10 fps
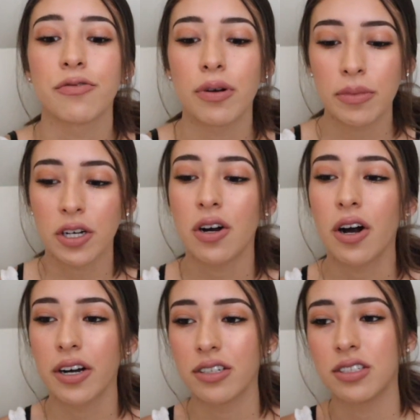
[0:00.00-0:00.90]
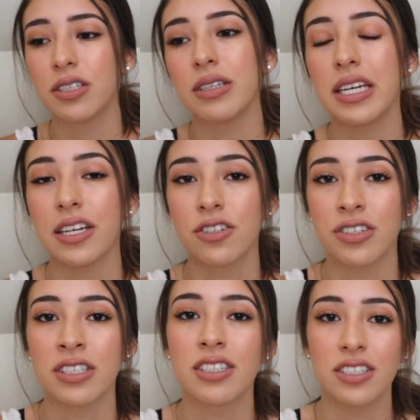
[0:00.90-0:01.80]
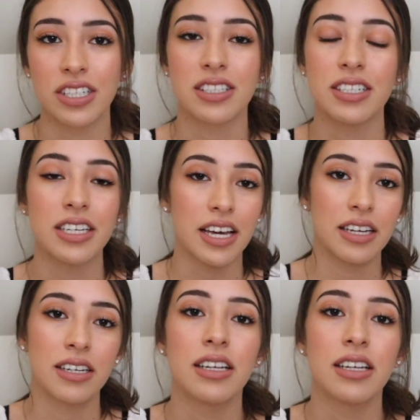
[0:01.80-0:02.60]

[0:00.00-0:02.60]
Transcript: from the car to the entrance just to get